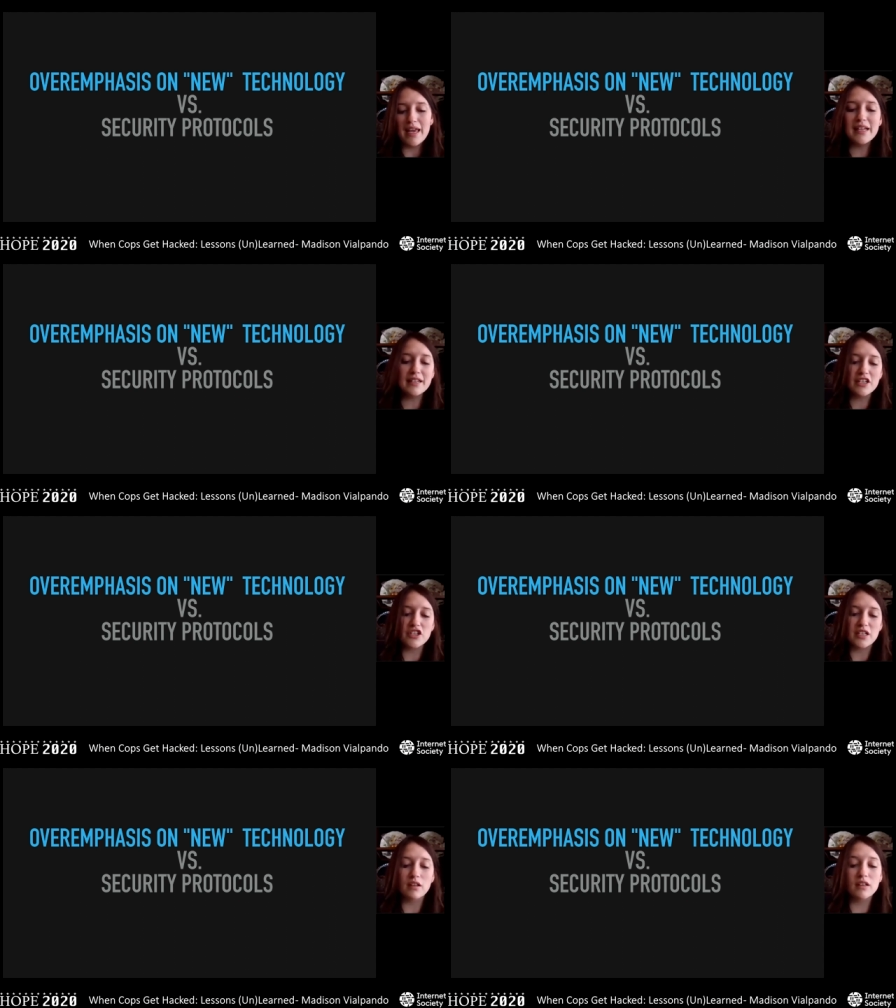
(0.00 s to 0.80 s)
In
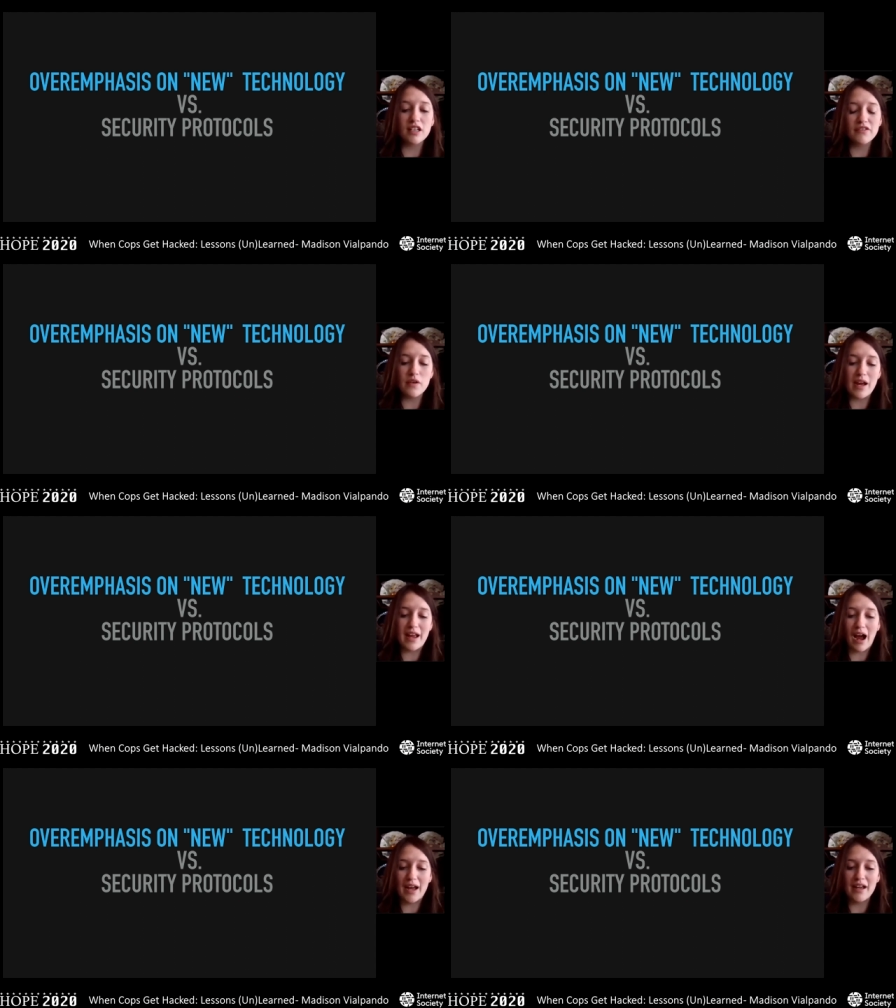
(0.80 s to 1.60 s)
addition, Clearview
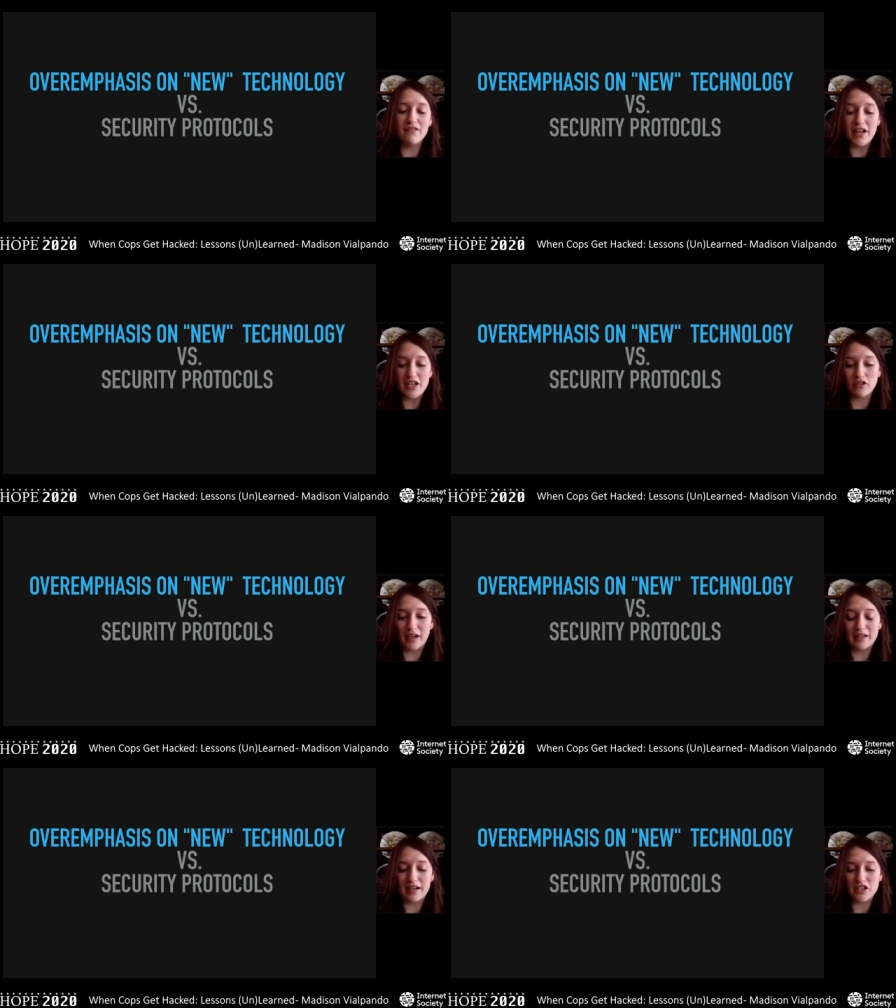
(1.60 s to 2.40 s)
AI, facial
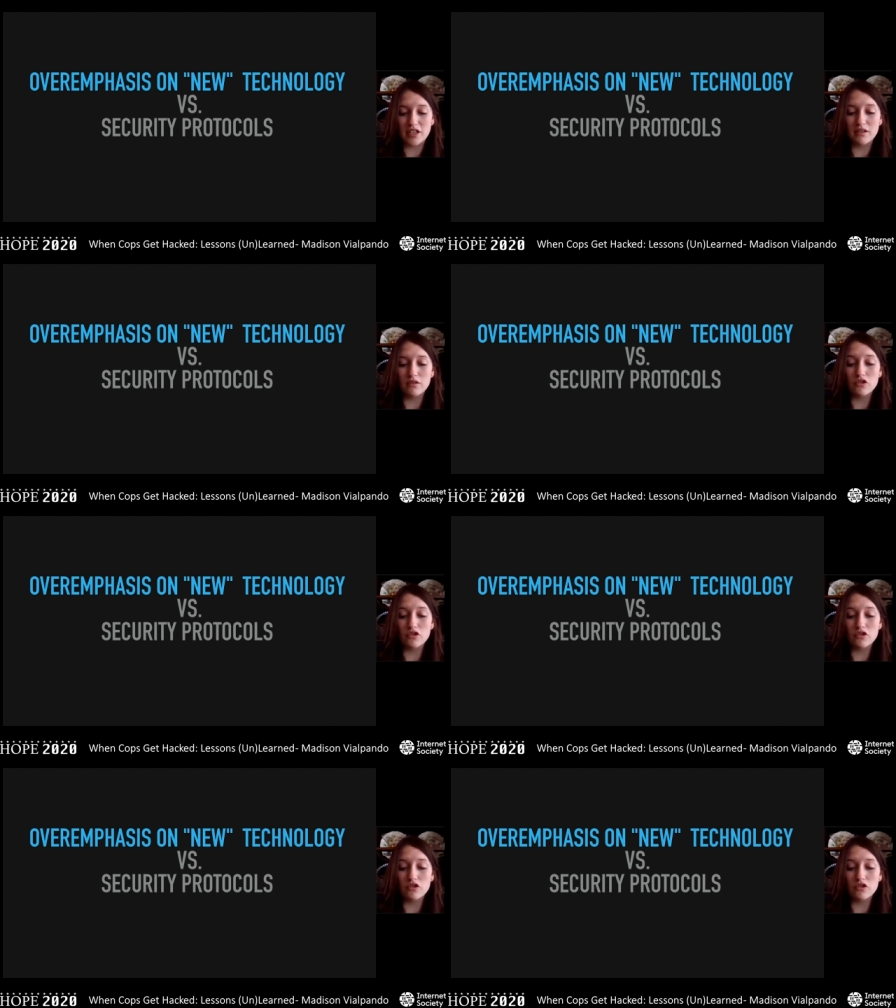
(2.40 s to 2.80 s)
recognition,